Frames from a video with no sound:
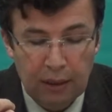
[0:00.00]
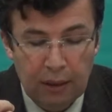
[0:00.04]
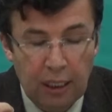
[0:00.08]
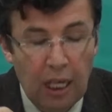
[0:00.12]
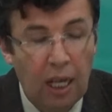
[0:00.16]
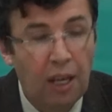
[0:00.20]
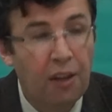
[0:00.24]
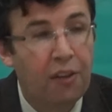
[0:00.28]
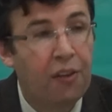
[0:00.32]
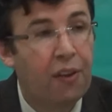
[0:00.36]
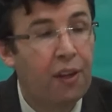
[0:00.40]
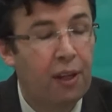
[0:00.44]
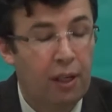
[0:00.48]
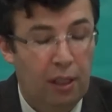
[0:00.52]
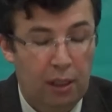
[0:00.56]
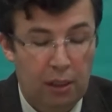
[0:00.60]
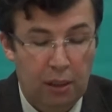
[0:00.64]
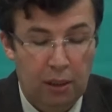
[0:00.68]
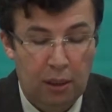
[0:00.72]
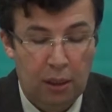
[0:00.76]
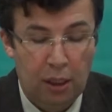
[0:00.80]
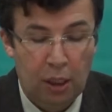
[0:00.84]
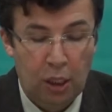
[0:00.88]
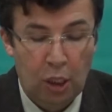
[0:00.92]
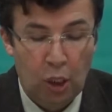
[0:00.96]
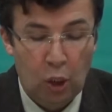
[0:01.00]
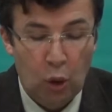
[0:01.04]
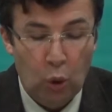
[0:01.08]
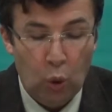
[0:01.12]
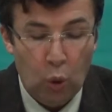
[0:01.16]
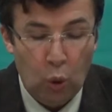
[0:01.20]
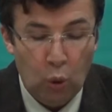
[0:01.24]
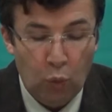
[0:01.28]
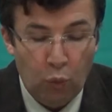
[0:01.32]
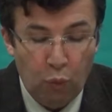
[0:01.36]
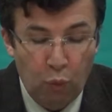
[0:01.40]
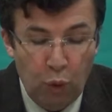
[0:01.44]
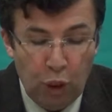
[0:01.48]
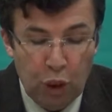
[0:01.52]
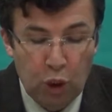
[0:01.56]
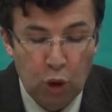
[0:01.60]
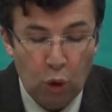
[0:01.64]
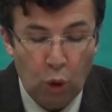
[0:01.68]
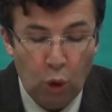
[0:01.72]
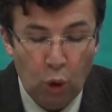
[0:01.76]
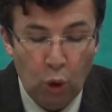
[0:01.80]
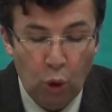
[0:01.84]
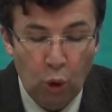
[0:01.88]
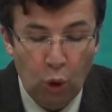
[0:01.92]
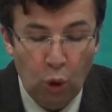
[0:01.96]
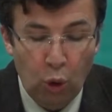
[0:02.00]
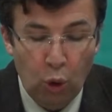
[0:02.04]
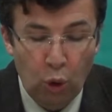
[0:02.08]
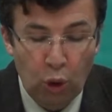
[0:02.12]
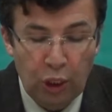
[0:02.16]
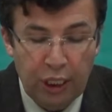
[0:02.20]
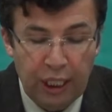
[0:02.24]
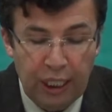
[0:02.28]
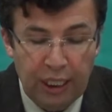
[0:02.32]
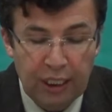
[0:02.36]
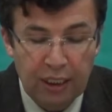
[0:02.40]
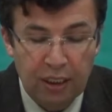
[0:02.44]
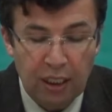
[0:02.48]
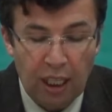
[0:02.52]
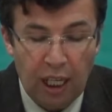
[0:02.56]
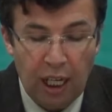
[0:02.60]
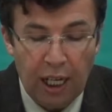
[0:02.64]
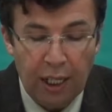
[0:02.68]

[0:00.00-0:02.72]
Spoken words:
Death, of which all these